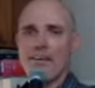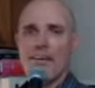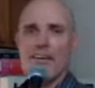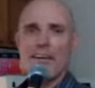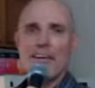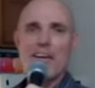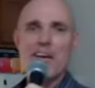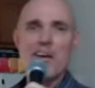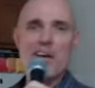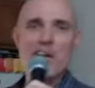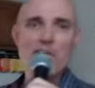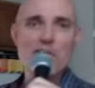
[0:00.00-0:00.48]

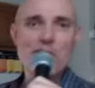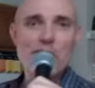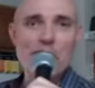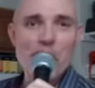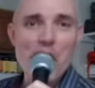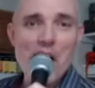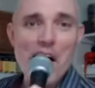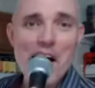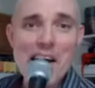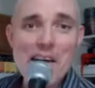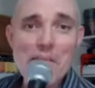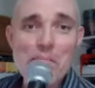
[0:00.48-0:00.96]
if
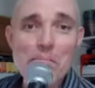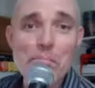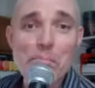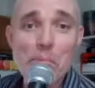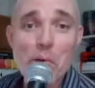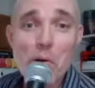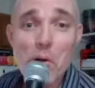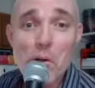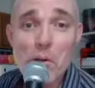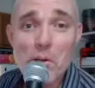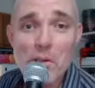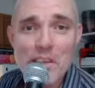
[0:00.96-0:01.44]
I
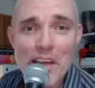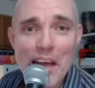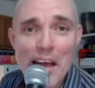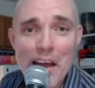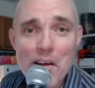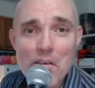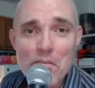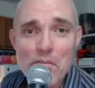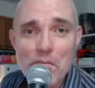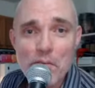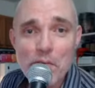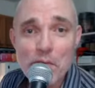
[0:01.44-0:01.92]
pulled
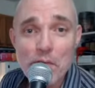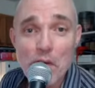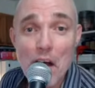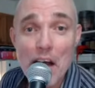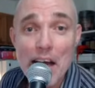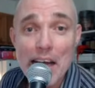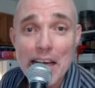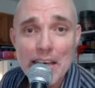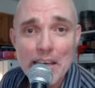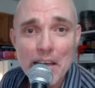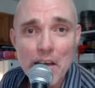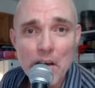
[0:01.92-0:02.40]
out
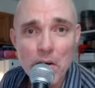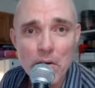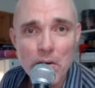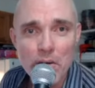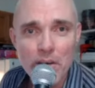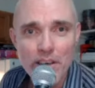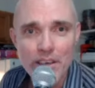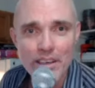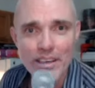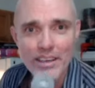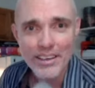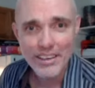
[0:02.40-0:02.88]
Philo,